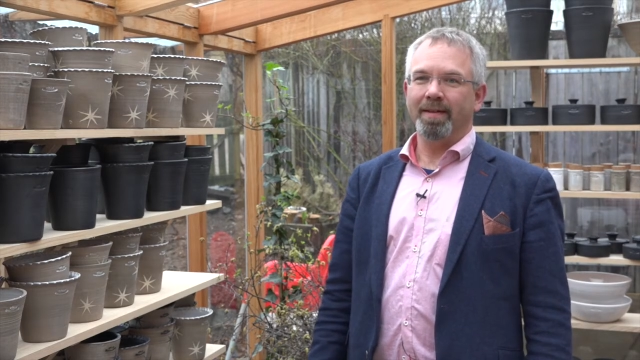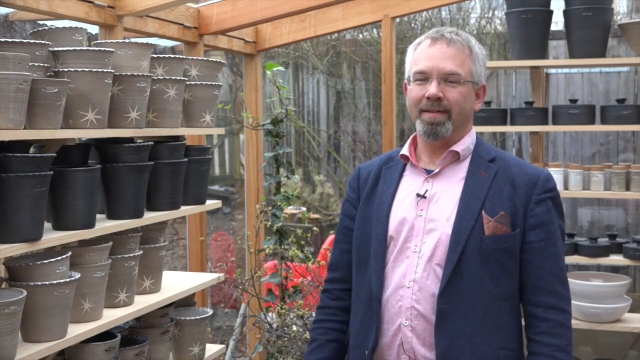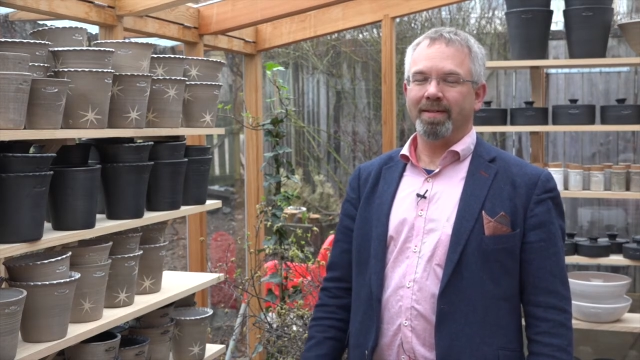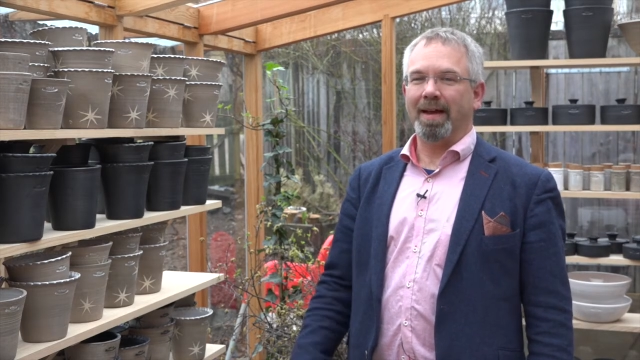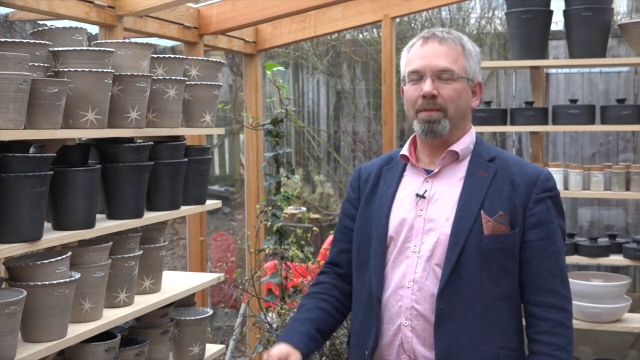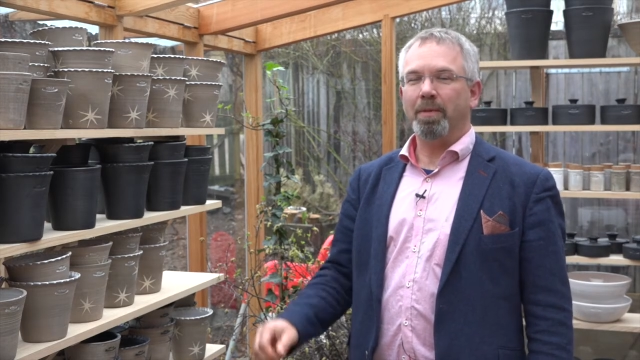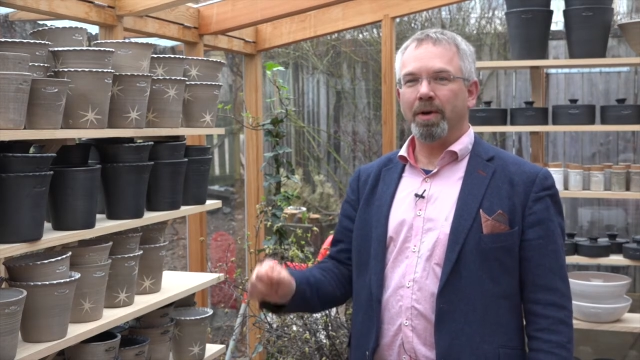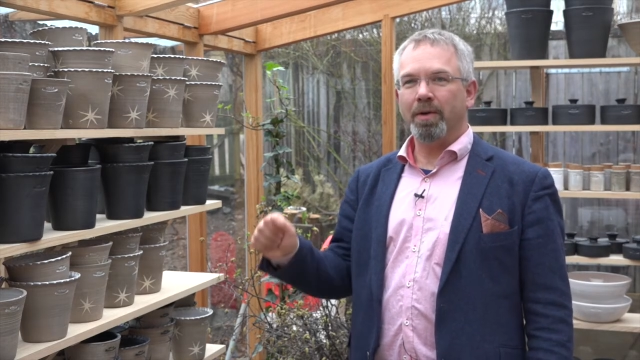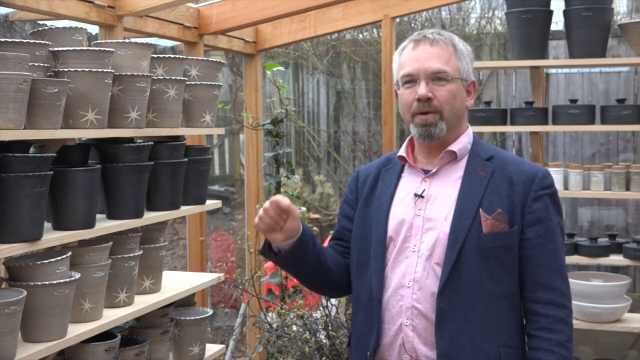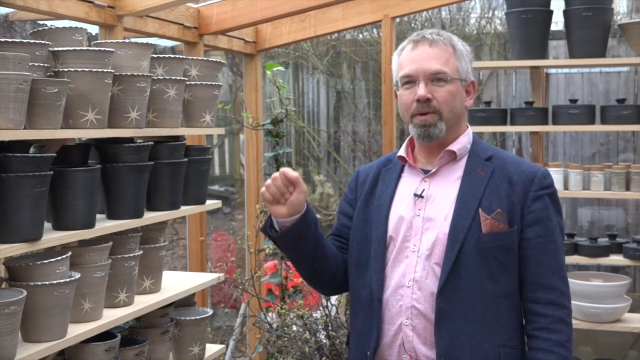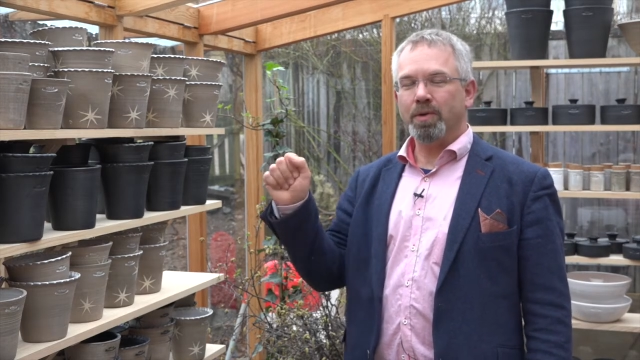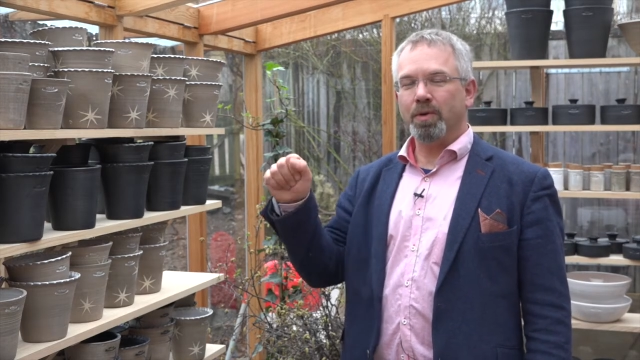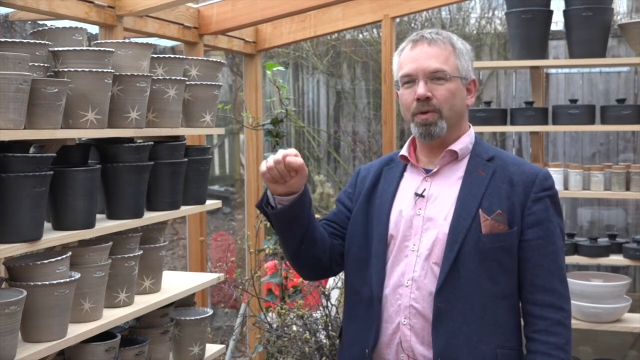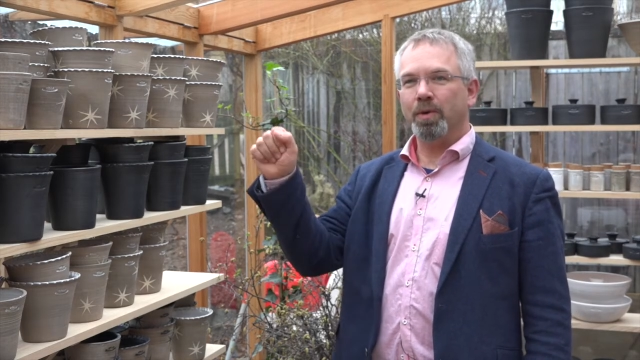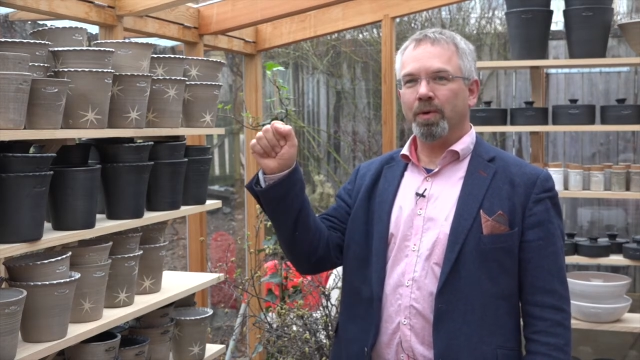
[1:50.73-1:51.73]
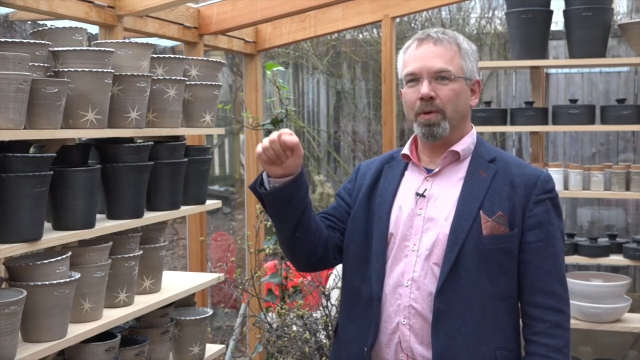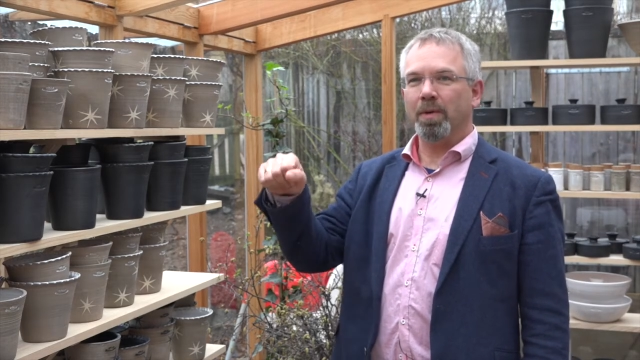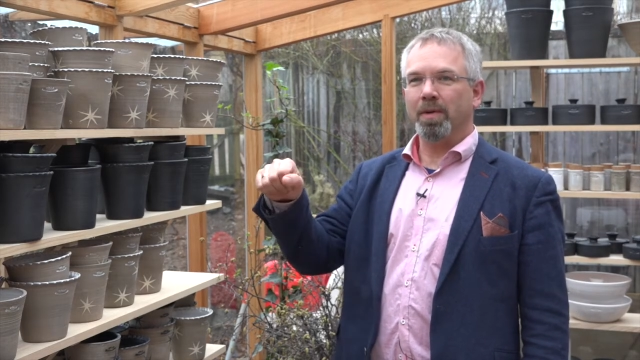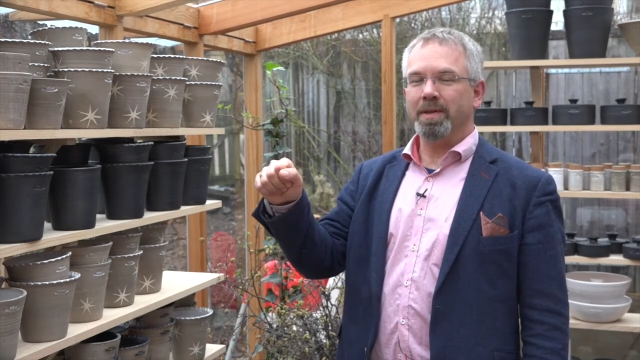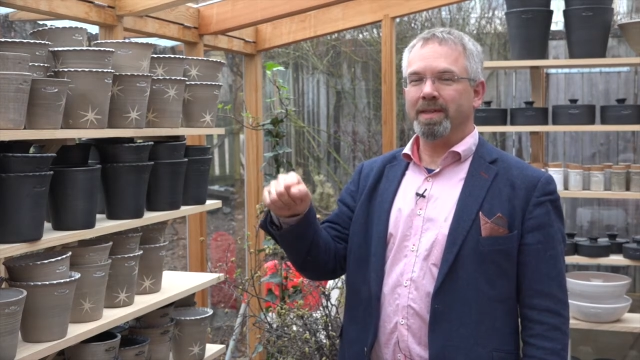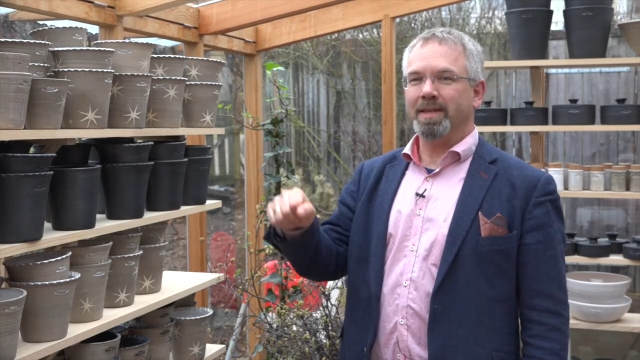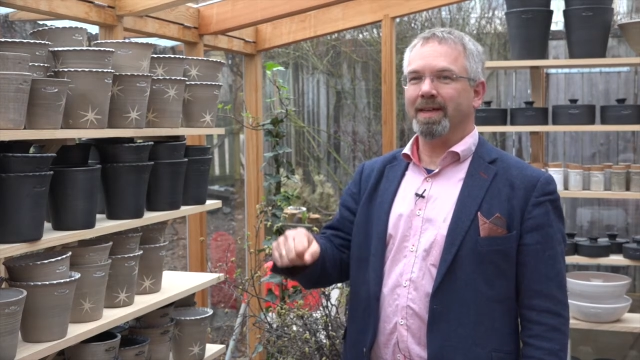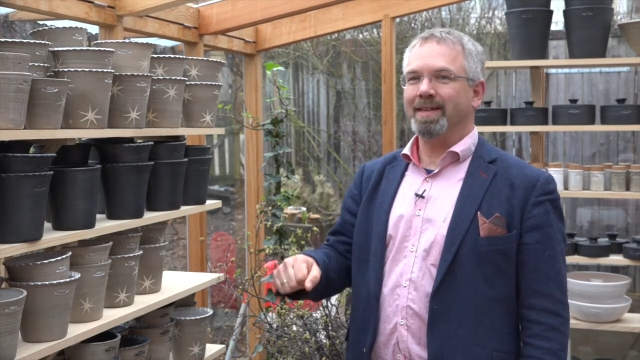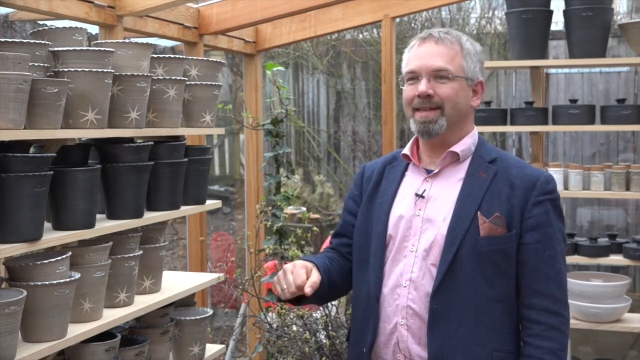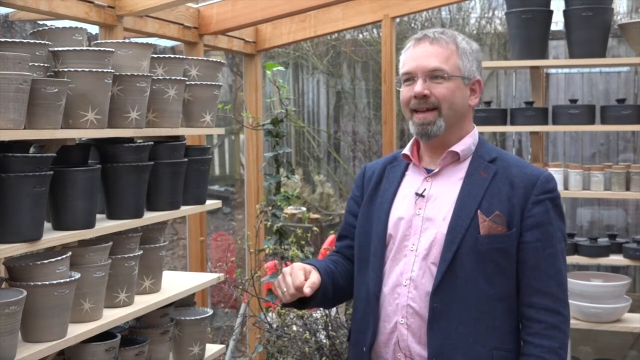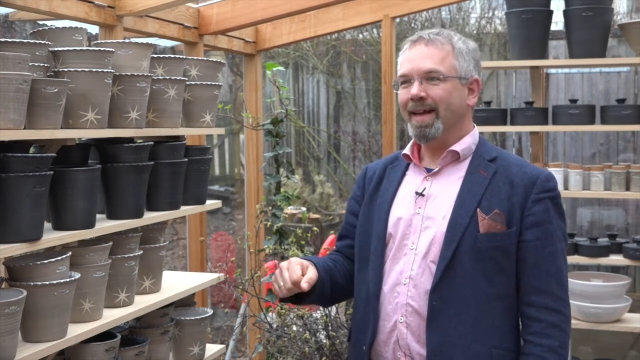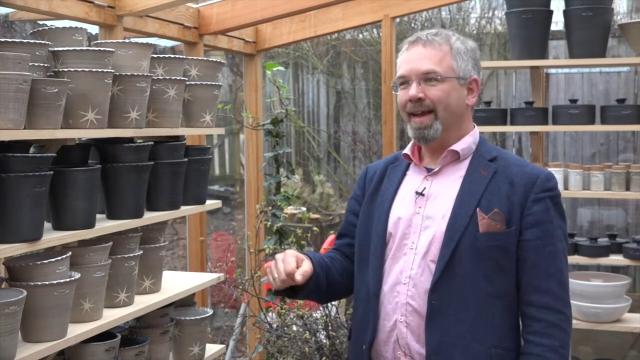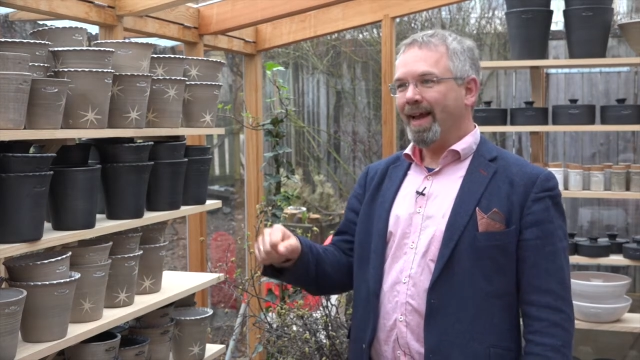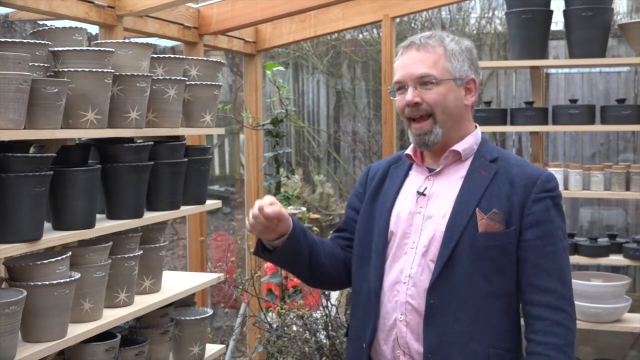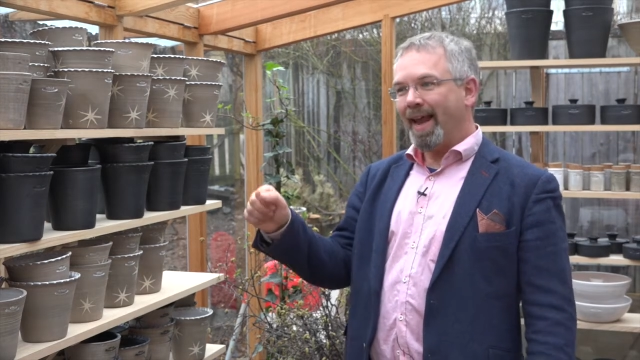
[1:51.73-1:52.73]
Someone knocks on your door and says,
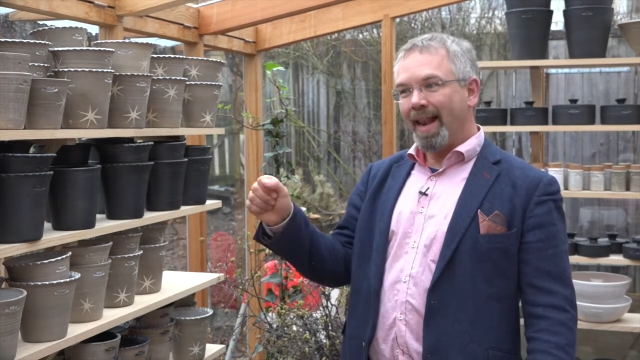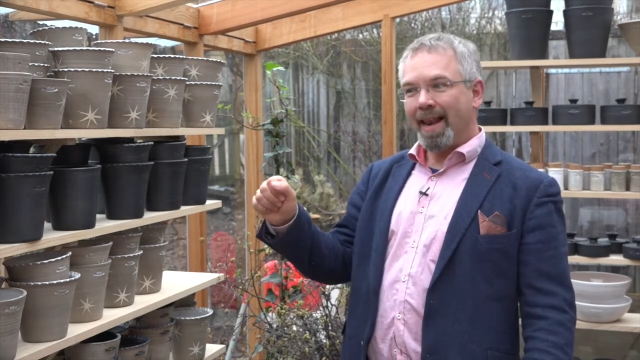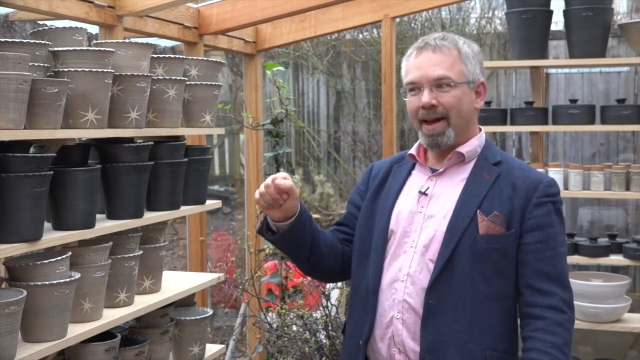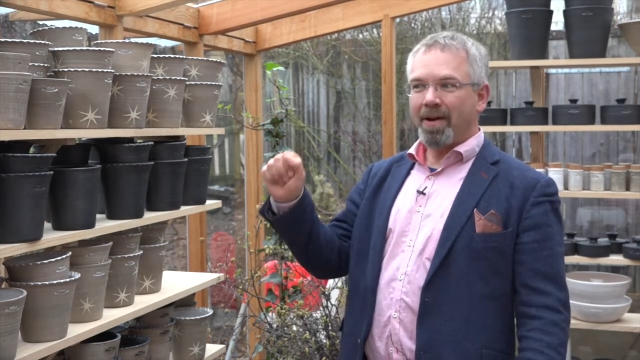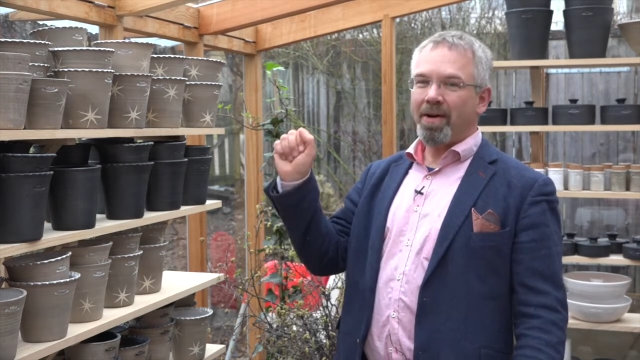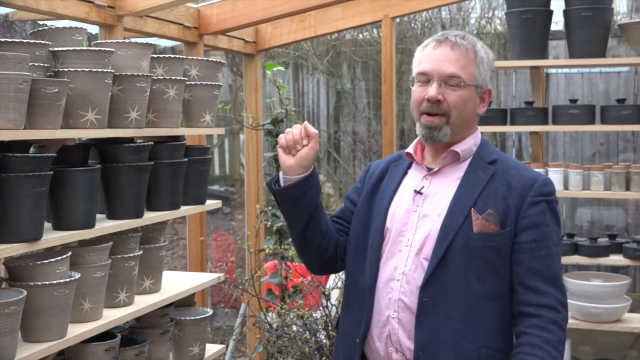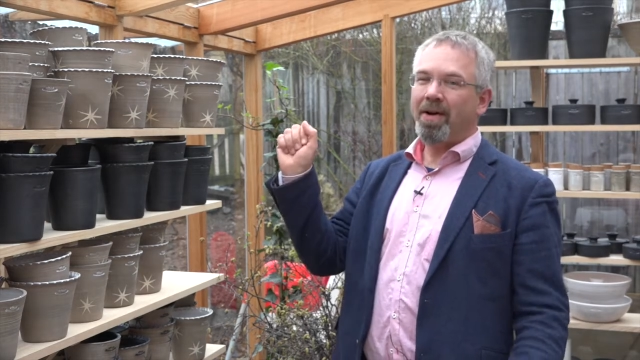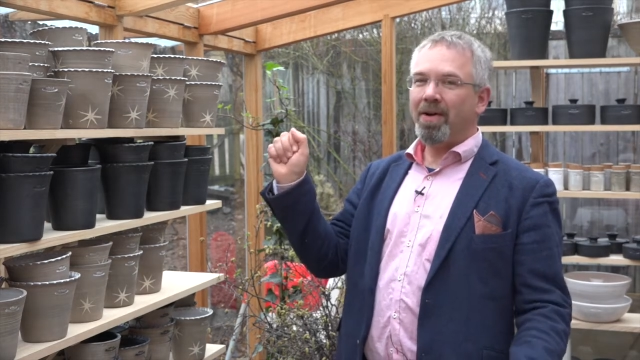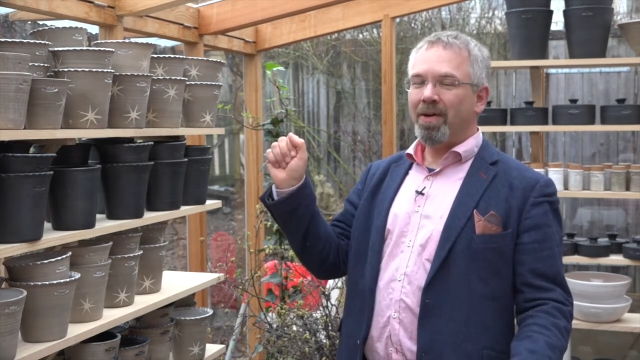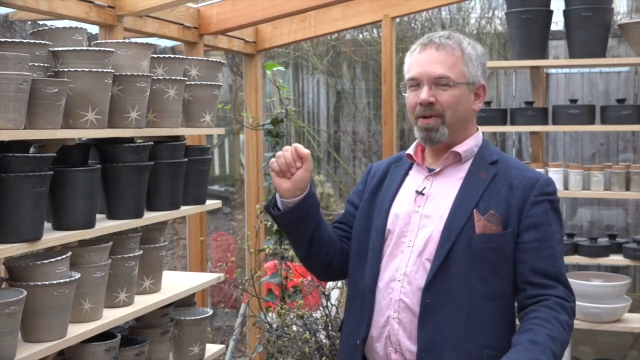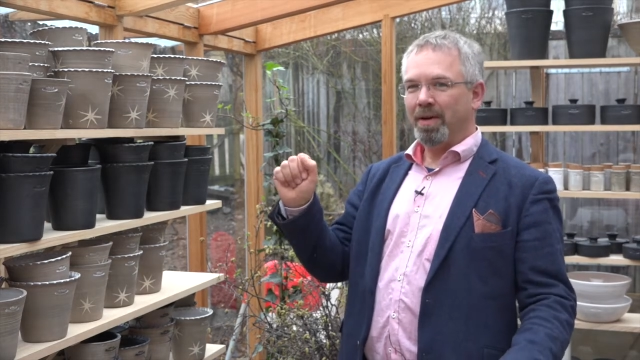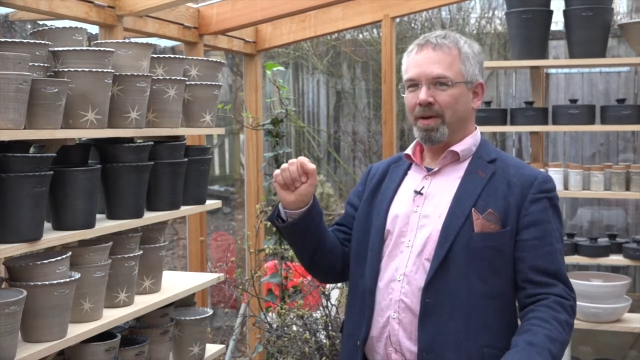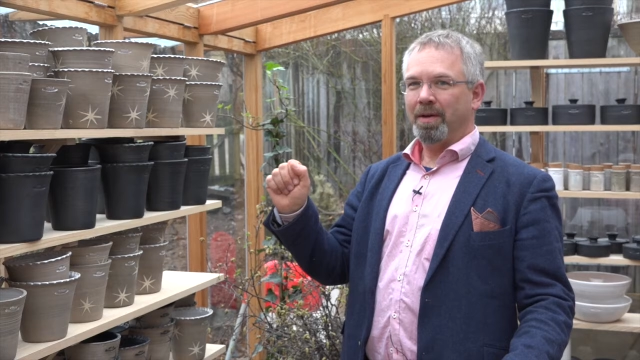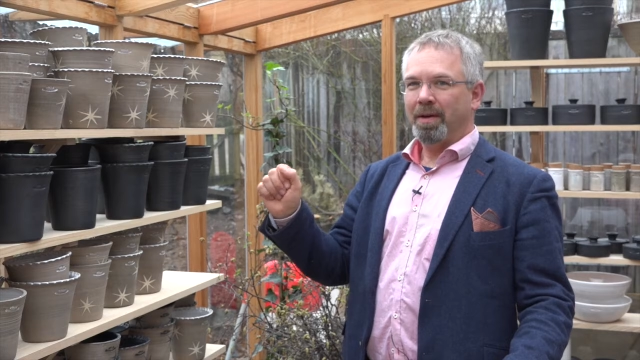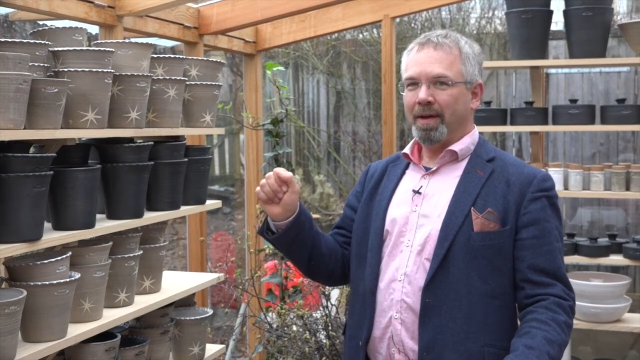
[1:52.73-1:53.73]
Hello,